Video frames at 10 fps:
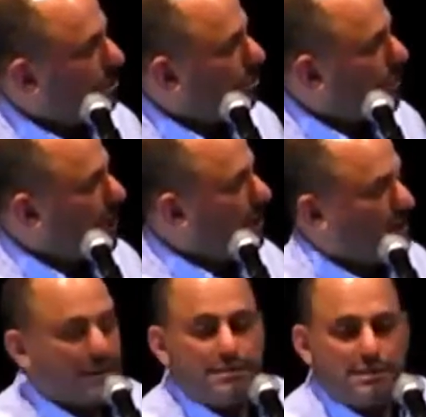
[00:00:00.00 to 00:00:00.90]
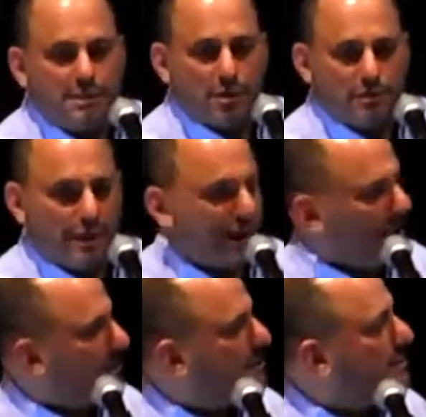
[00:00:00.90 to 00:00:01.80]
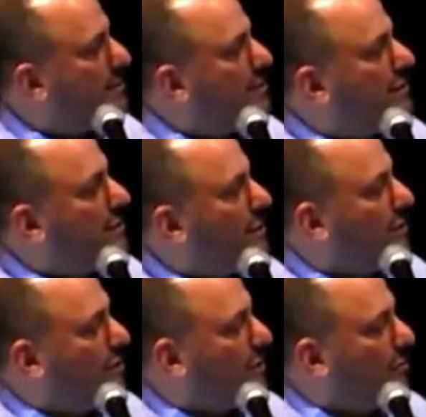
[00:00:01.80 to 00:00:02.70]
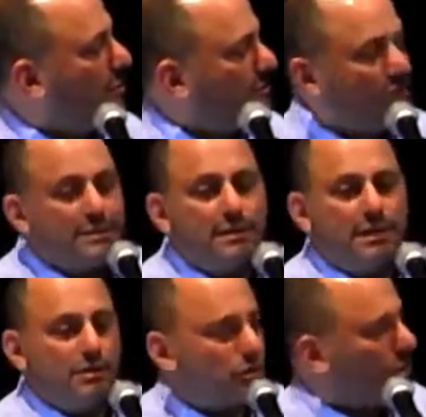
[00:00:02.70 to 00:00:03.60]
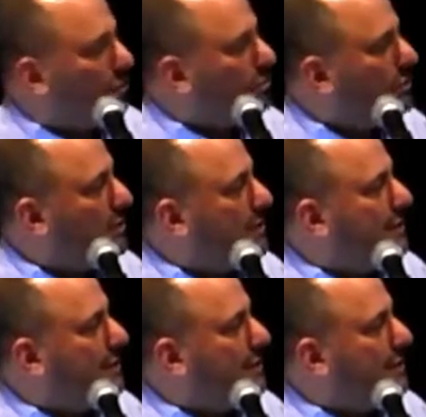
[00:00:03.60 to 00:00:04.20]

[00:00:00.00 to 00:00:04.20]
Well, this is not the case. We have recently shown